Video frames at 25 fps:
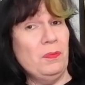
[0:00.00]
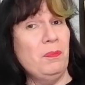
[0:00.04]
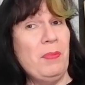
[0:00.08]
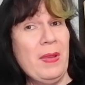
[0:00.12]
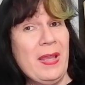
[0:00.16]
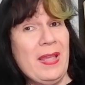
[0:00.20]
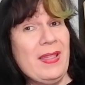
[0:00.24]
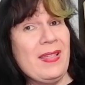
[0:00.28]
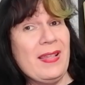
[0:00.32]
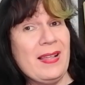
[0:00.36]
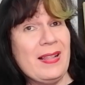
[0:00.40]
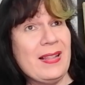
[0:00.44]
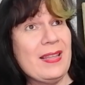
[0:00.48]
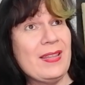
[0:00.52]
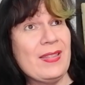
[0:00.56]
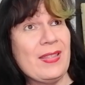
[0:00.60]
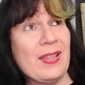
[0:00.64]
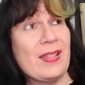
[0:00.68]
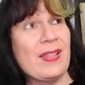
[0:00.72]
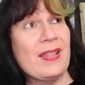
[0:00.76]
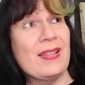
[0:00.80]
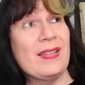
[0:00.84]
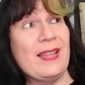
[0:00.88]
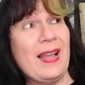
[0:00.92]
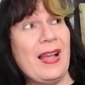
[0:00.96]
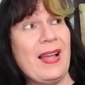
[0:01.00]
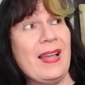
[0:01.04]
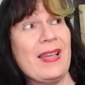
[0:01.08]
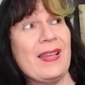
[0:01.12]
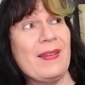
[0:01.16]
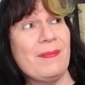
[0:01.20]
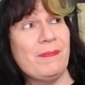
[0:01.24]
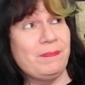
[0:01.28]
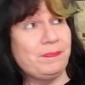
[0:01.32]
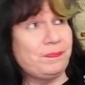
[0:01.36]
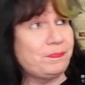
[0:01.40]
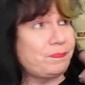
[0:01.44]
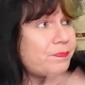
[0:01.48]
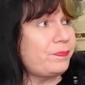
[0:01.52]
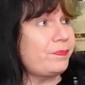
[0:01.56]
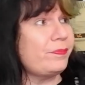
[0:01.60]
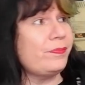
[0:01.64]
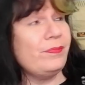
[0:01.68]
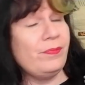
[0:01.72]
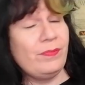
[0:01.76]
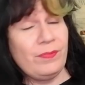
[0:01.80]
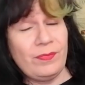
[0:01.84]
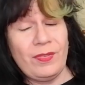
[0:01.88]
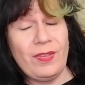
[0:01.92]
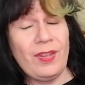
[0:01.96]
basically this entire
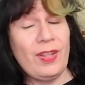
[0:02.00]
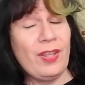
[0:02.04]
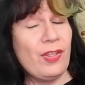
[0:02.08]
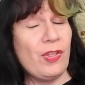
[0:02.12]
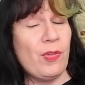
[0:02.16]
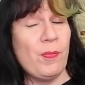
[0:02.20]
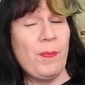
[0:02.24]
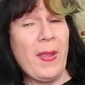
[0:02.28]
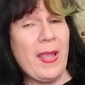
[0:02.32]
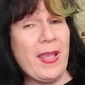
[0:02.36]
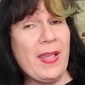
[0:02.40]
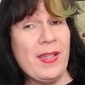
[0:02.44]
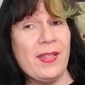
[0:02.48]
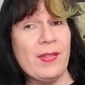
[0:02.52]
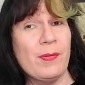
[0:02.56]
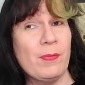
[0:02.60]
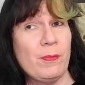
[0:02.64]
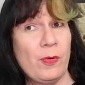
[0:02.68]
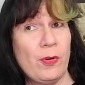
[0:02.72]
space